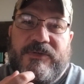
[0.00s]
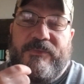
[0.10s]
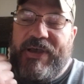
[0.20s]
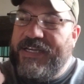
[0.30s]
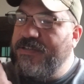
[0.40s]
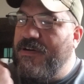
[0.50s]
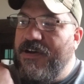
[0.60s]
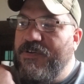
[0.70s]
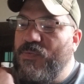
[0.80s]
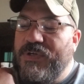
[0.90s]
my
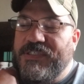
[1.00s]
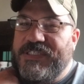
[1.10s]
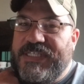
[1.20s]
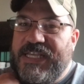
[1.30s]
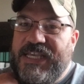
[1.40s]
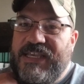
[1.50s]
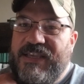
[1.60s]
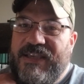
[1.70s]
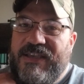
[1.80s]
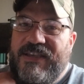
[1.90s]
dog will see
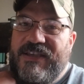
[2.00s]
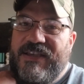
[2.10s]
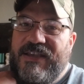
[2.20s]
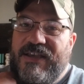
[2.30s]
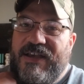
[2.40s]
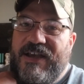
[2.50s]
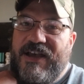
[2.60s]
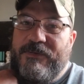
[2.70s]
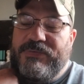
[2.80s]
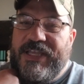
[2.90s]

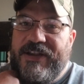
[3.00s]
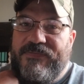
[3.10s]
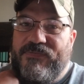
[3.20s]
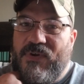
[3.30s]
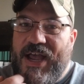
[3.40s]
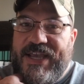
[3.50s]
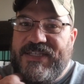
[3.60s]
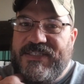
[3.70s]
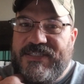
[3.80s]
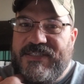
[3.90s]
a plate of
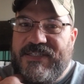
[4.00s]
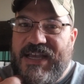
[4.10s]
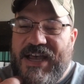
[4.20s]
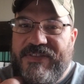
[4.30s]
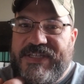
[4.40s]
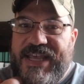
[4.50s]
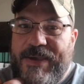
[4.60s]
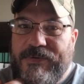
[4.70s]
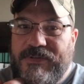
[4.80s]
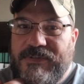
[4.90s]
fries on the
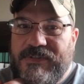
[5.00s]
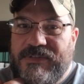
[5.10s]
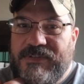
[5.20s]
table